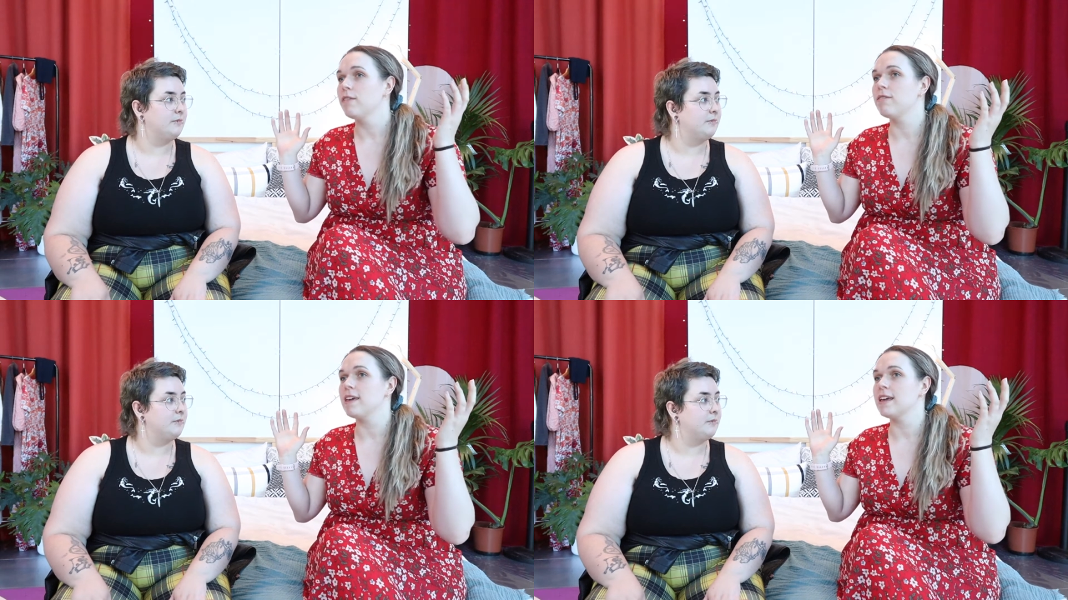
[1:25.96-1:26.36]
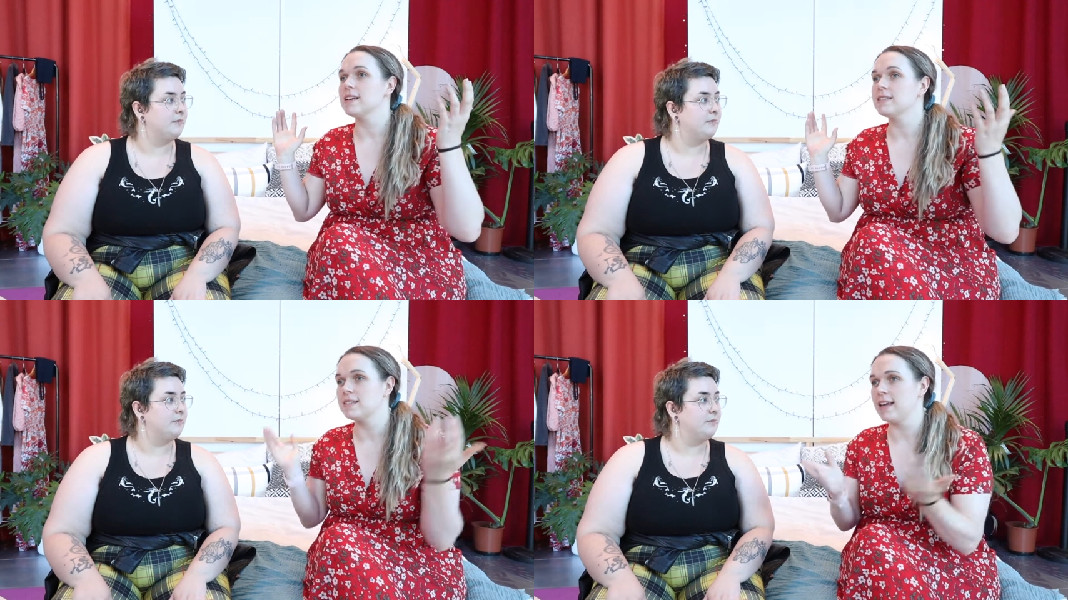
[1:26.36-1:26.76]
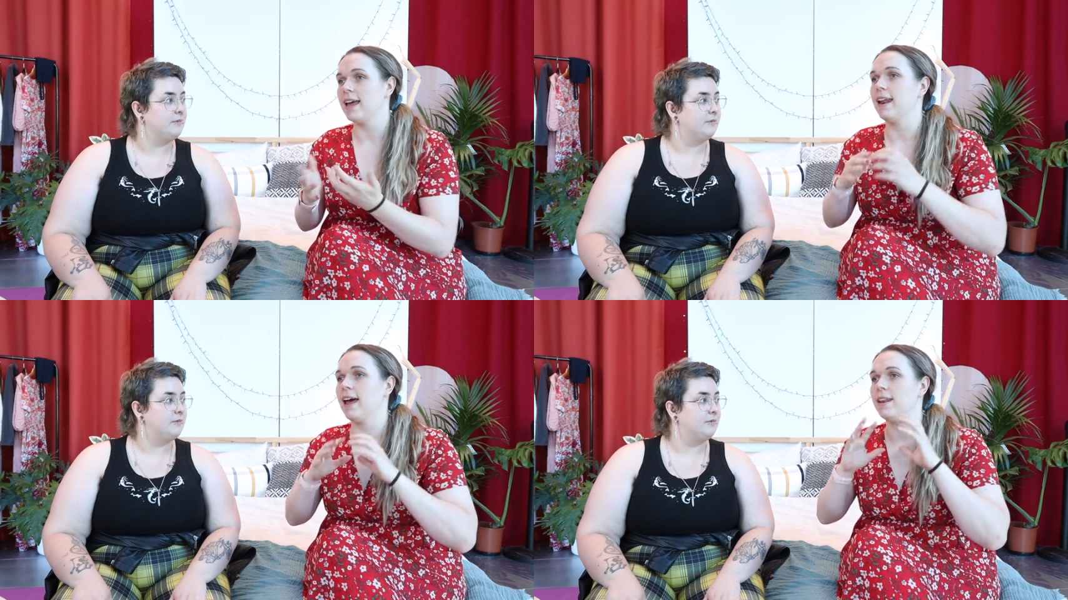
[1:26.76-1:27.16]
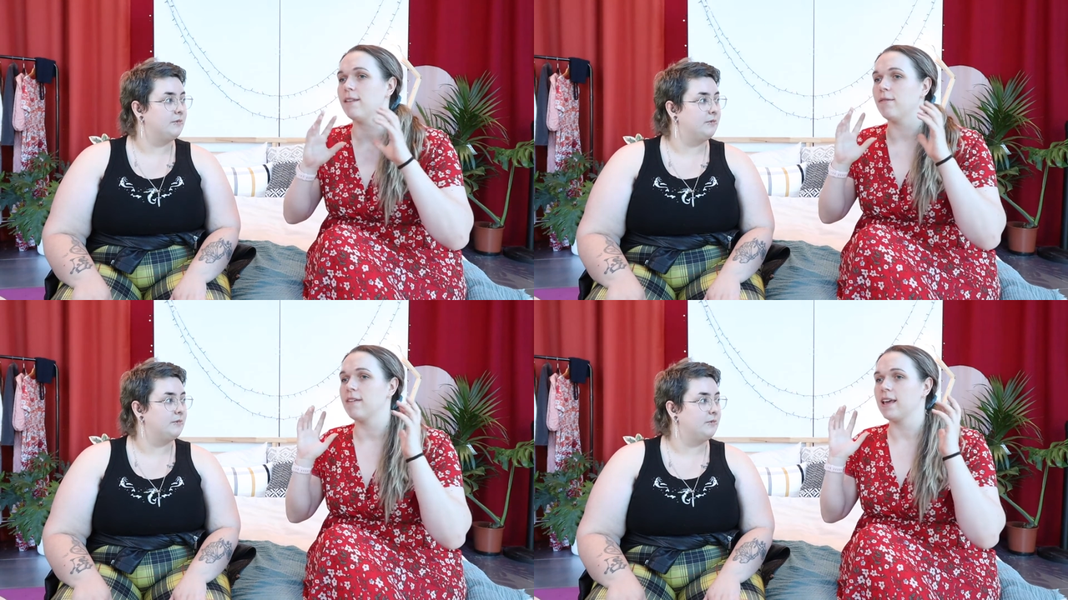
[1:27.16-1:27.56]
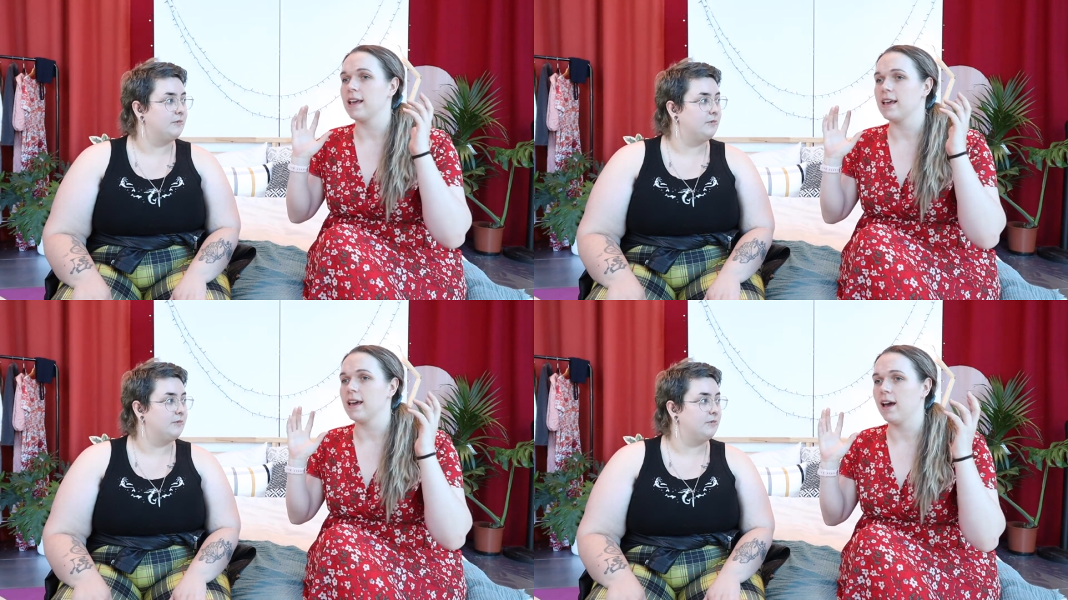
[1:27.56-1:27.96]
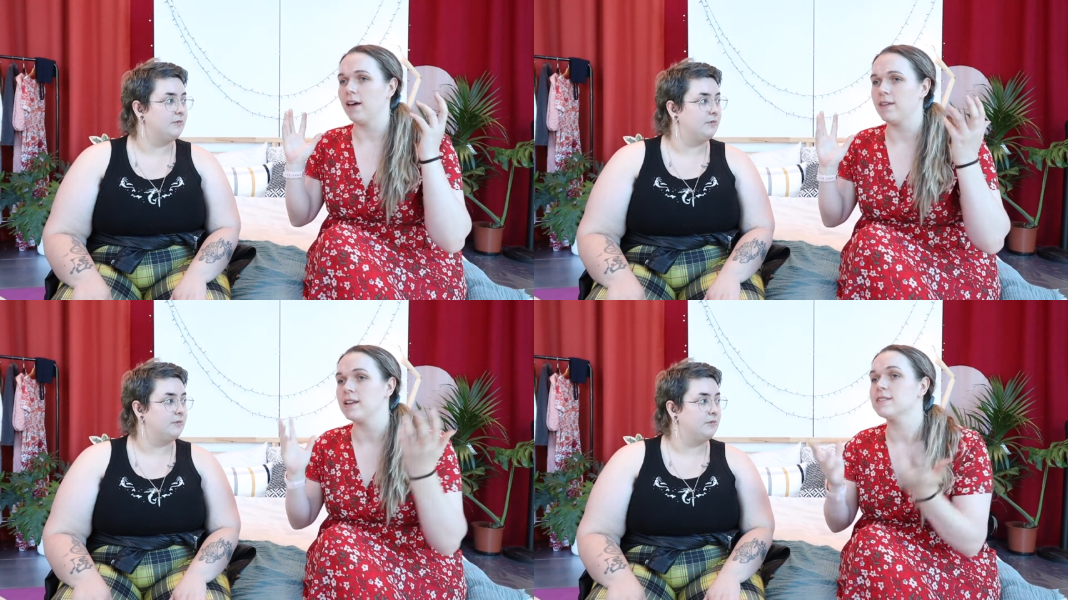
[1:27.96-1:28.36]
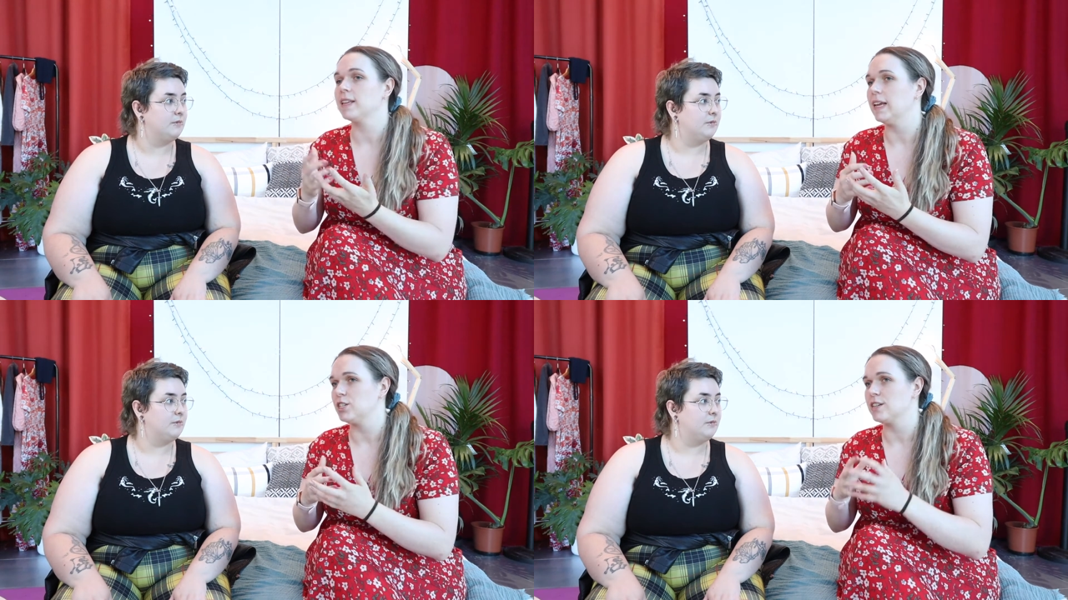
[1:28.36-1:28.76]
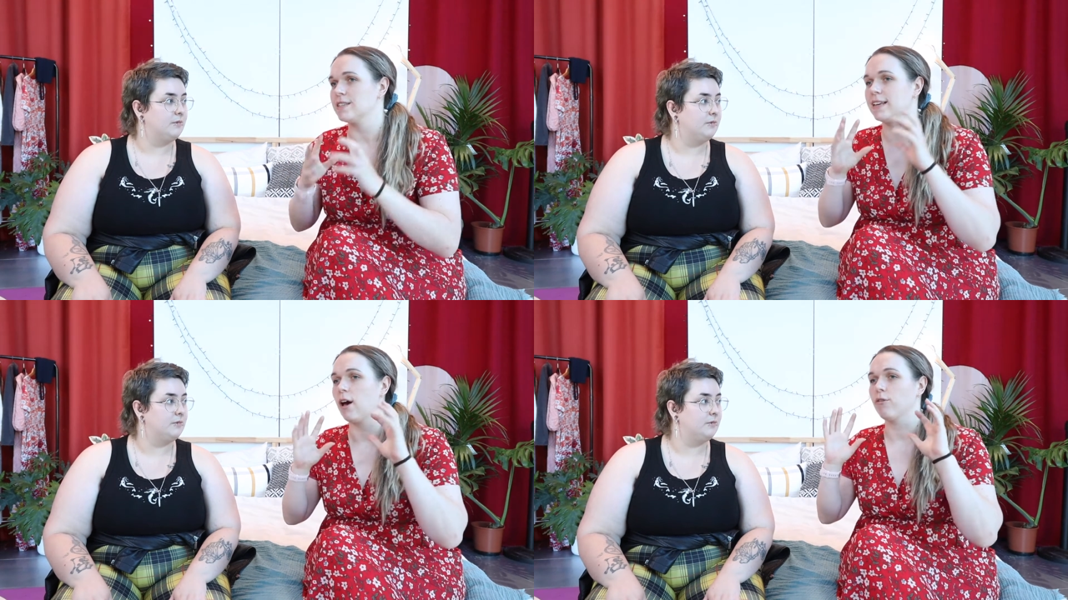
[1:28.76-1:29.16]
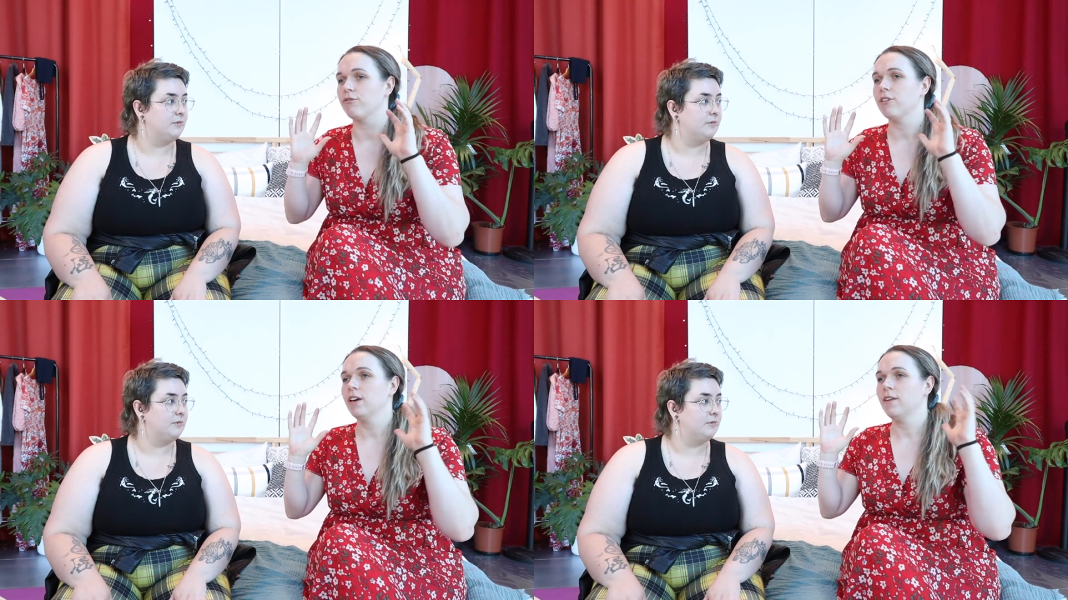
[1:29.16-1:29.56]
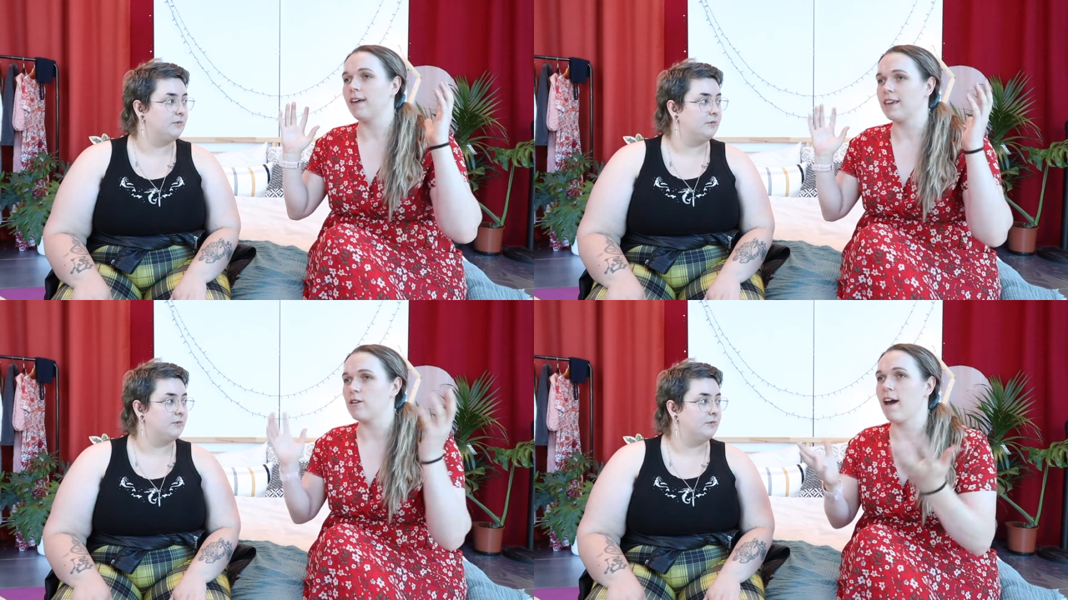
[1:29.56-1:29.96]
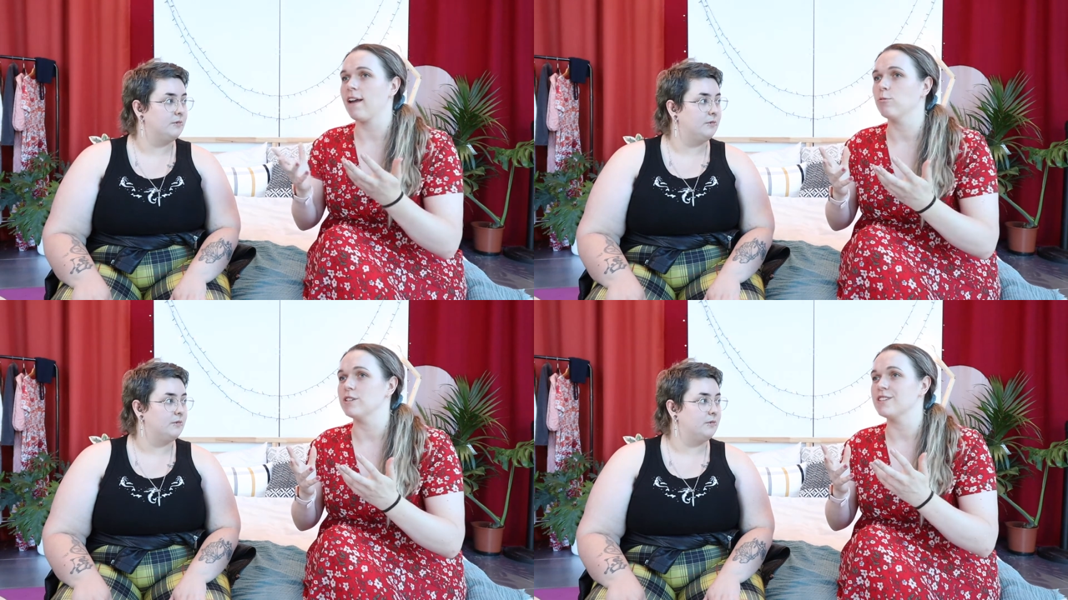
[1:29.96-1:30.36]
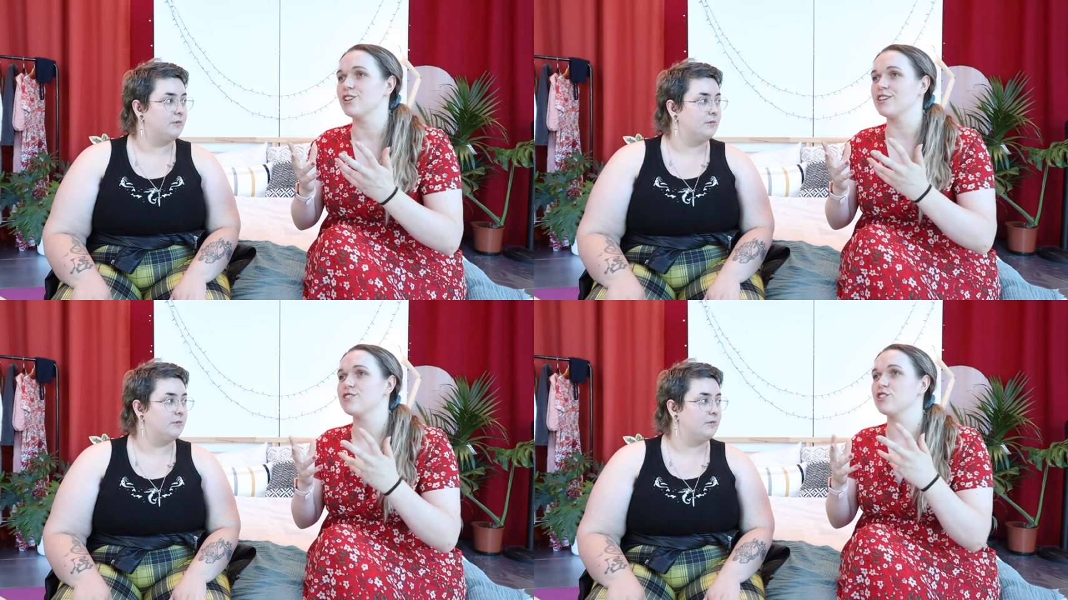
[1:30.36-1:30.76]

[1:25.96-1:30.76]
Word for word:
Speaker 1: the set and the uh, the installation itself that you had was just